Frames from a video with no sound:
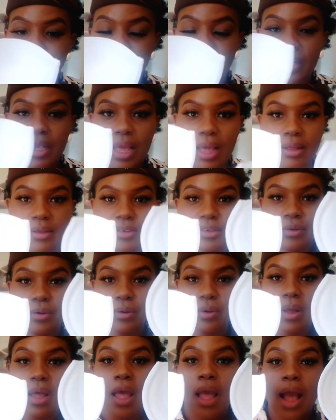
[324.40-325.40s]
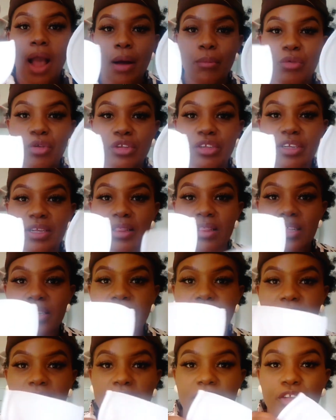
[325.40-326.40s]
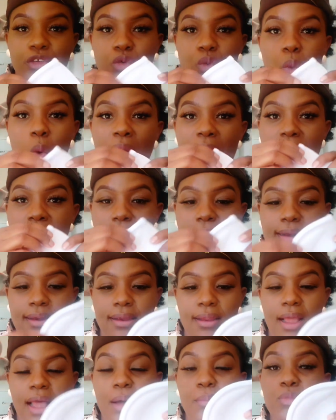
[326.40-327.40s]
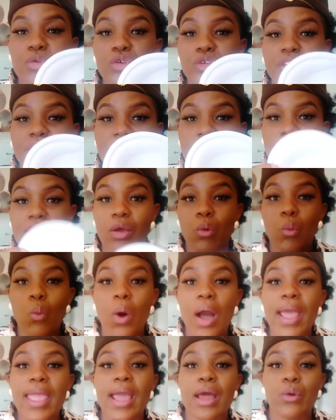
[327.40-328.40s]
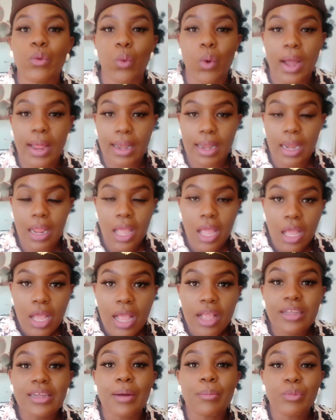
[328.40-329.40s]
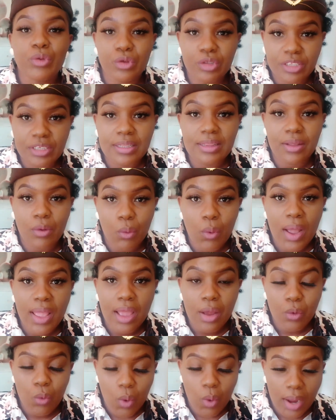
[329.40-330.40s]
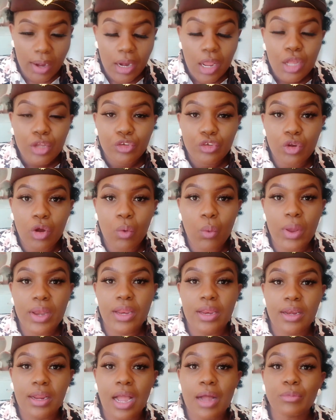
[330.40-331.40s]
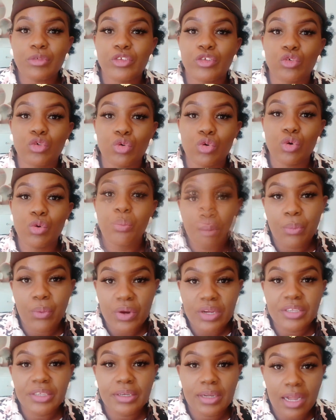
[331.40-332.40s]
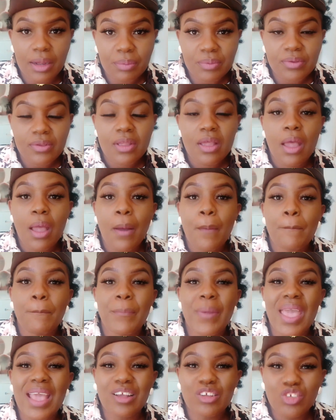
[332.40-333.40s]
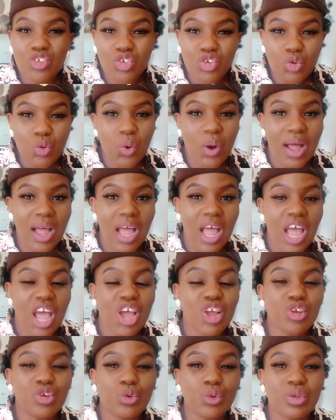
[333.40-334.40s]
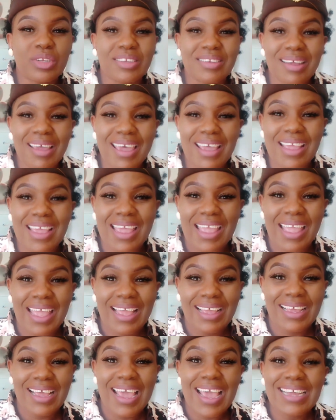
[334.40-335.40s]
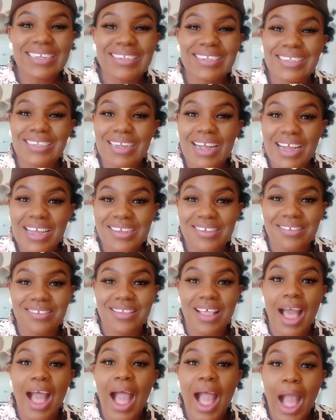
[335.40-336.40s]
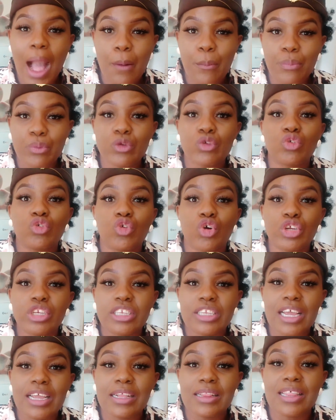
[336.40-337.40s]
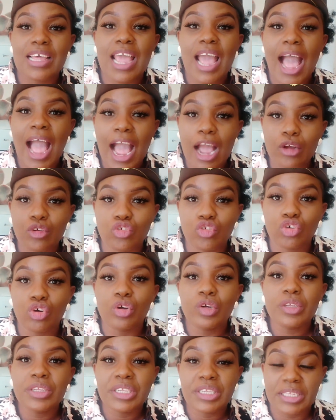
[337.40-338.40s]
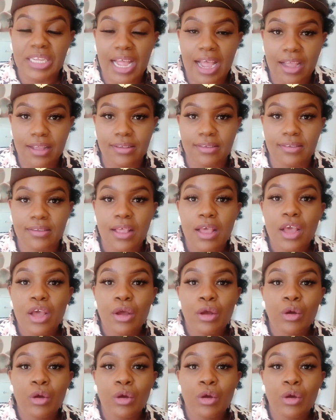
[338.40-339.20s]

yeah, so I'm using this is wired. I'm using the wired one. I'm using the wired one. So when it comes to breast cups, make sure you take a size up. You don't take the actual size,